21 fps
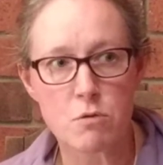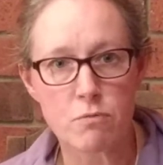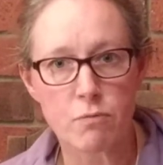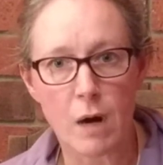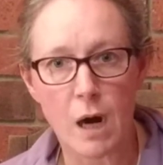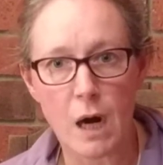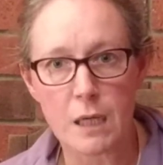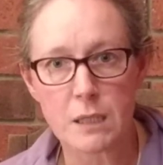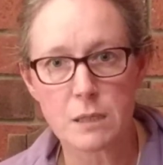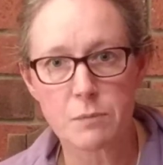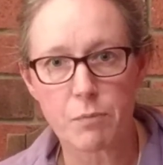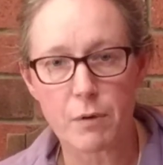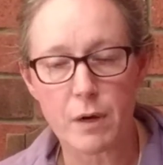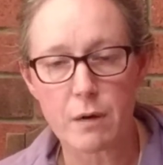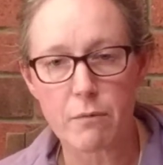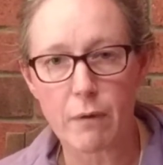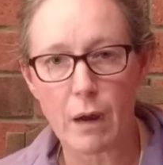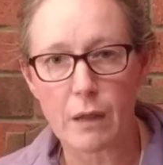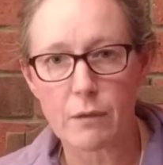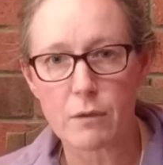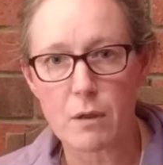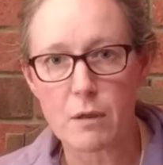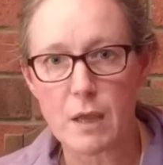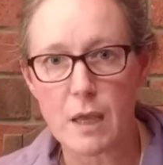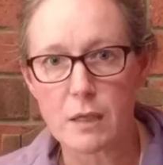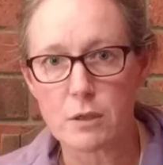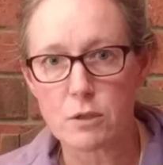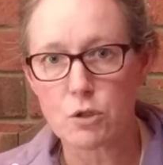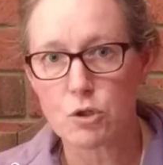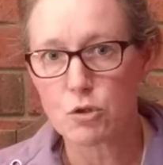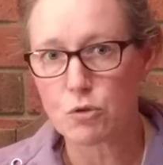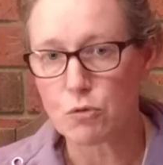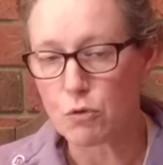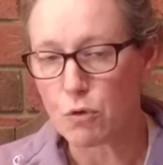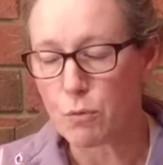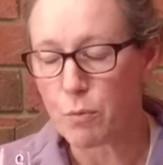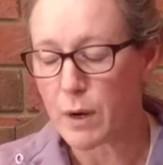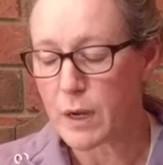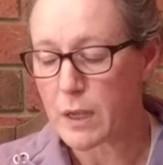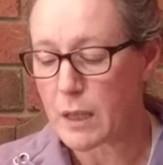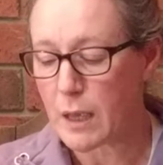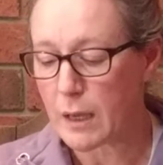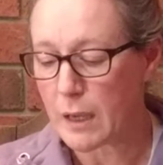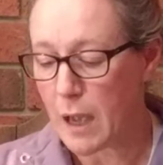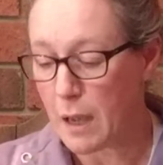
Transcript: raspberry rather than the strawberry that